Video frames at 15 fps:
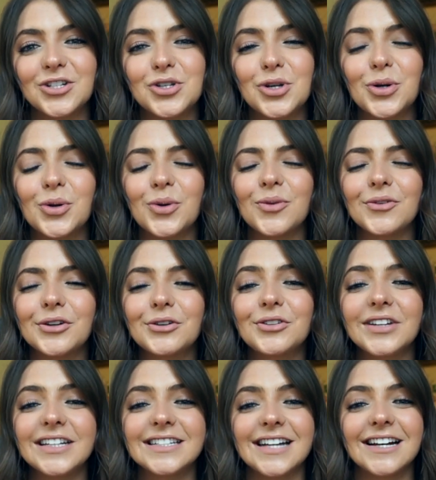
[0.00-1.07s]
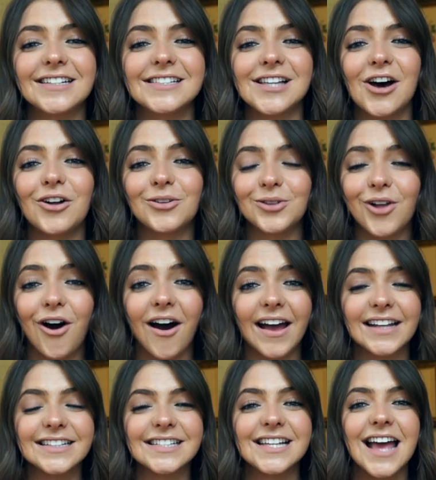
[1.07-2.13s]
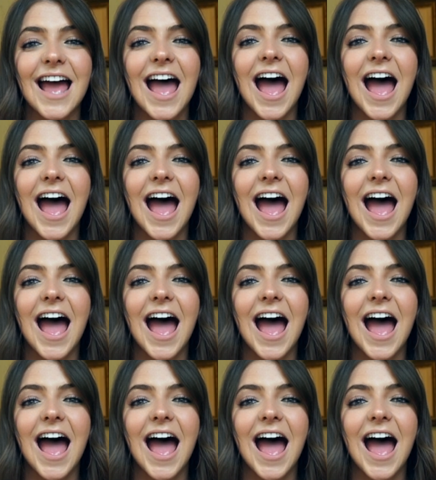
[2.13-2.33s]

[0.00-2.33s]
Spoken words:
truly does a lot.